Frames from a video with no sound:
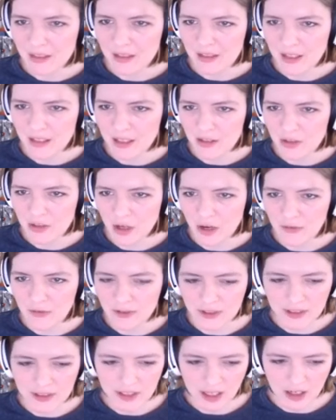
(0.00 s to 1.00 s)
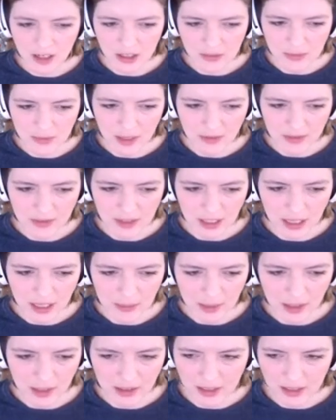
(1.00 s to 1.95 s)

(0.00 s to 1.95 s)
That dolphin scares me every time I hear